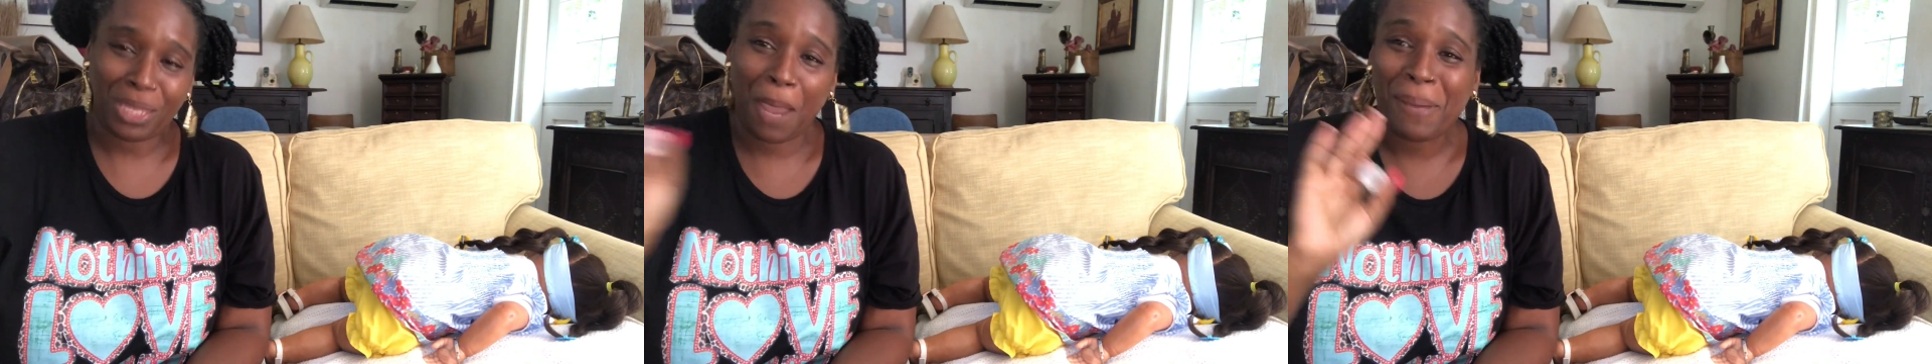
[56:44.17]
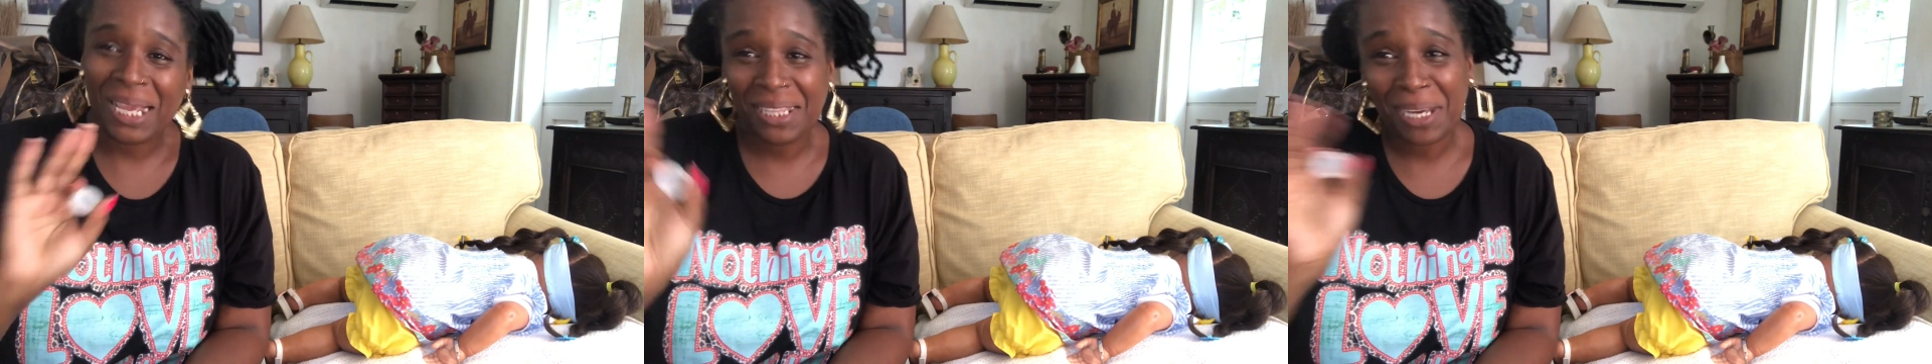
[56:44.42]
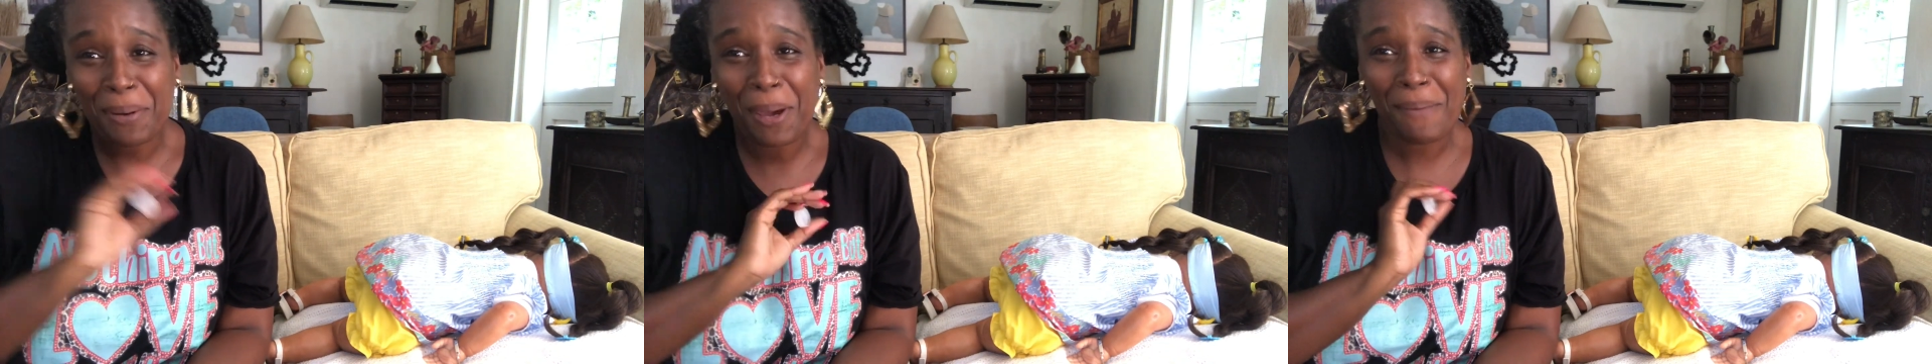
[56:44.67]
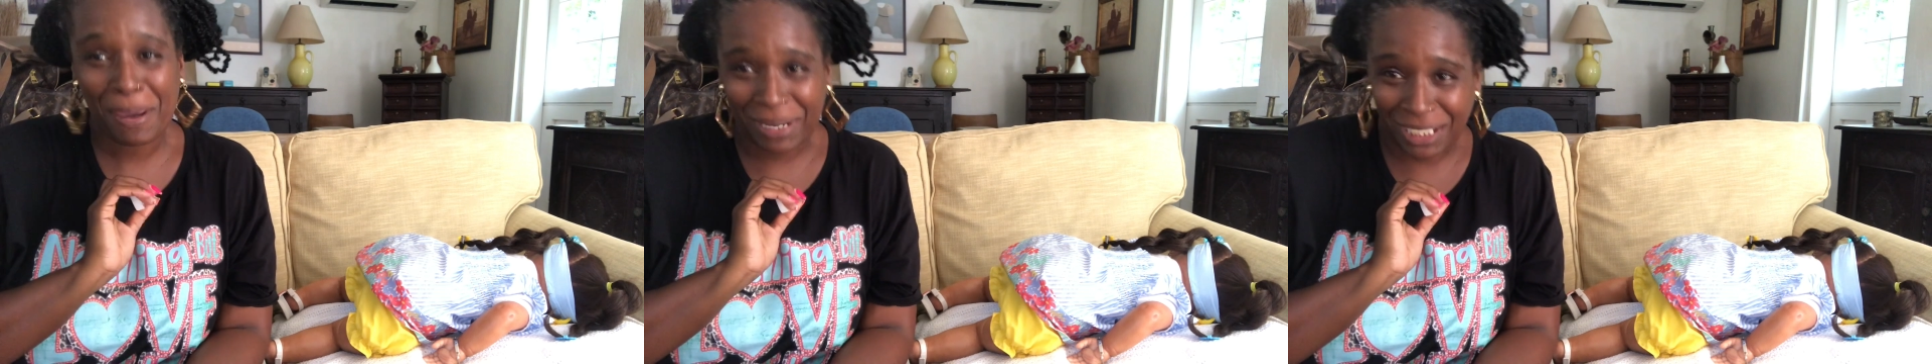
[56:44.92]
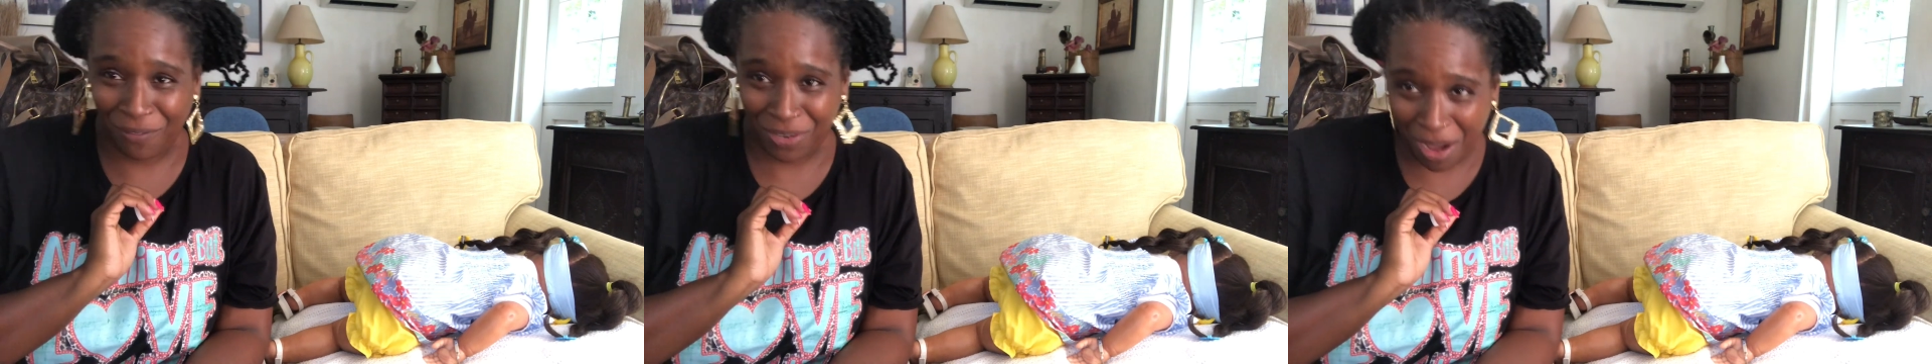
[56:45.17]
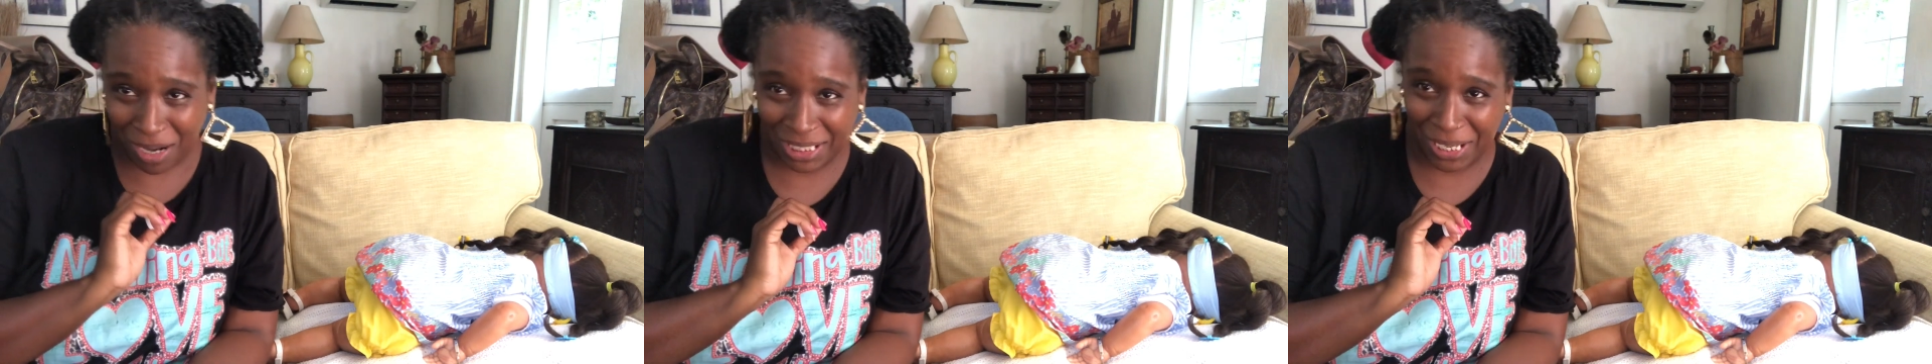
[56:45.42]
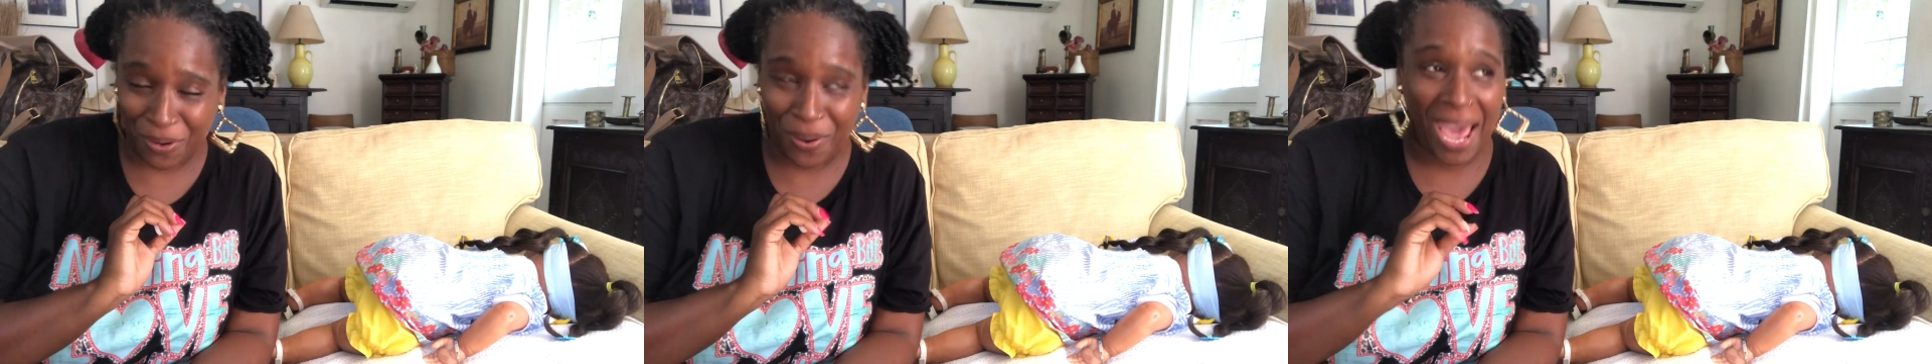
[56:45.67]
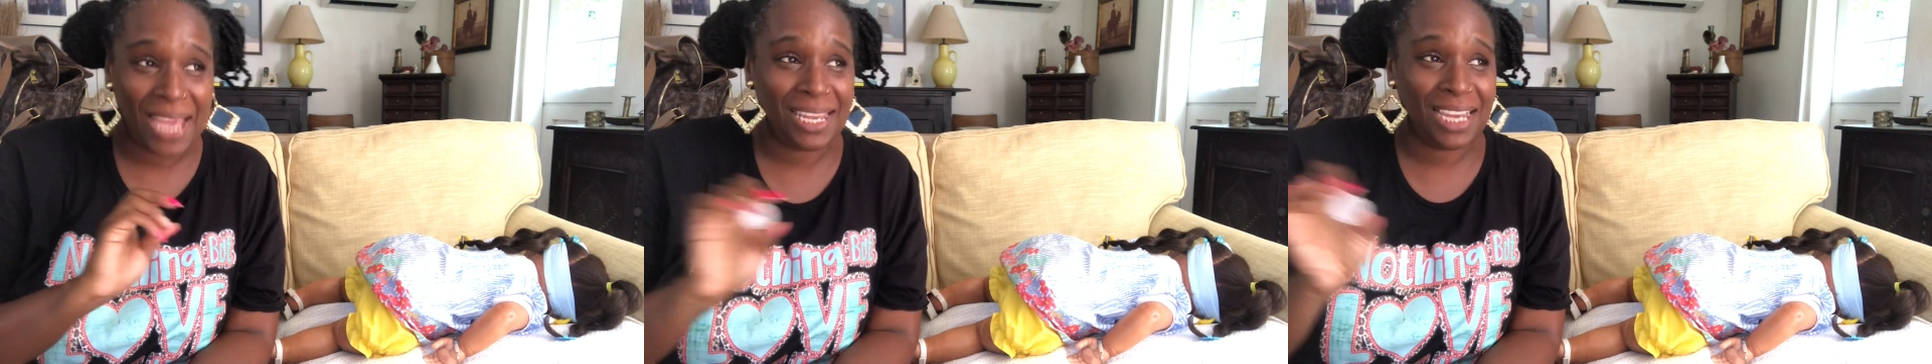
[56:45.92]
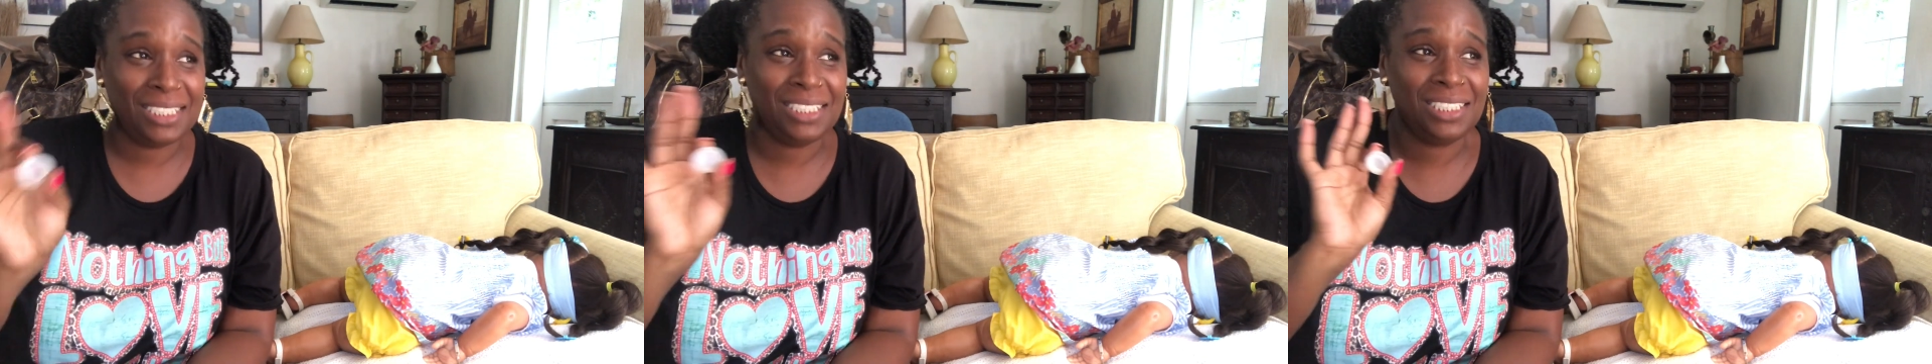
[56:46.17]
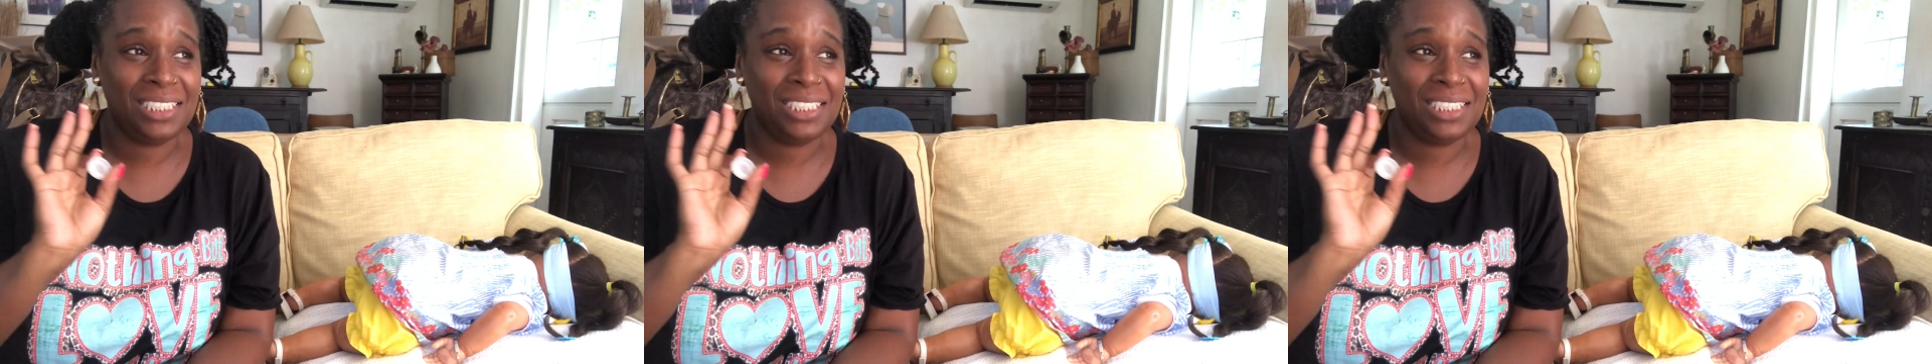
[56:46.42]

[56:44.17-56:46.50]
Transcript: But I think I'm gonna make myself a cocktail and